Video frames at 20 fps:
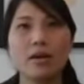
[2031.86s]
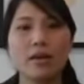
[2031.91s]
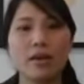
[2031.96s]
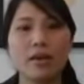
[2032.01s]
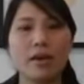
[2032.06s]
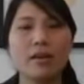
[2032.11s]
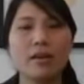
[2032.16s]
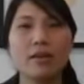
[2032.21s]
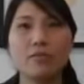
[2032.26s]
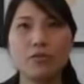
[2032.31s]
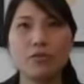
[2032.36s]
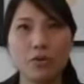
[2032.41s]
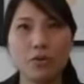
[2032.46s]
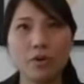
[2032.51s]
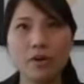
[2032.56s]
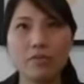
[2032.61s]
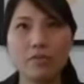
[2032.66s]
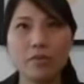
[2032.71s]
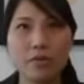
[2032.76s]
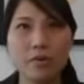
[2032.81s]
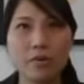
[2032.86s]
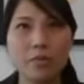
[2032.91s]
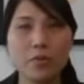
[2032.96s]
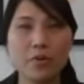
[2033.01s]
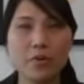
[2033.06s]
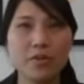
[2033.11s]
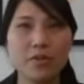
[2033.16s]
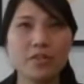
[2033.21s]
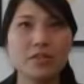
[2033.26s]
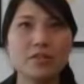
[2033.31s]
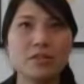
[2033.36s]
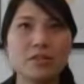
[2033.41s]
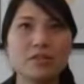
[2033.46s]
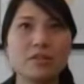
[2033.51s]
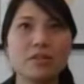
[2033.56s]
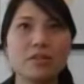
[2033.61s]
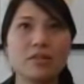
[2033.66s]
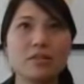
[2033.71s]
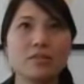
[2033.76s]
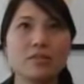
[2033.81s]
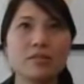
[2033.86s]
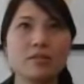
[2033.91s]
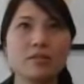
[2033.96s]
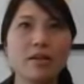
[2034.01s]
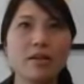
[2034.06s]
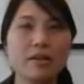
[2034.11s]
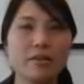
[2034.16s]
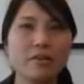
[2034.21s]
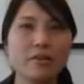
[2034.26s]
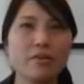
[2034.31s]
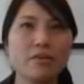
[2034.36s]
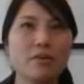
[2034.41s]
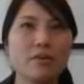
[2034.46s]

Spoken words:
again, if you're ever appointed an executor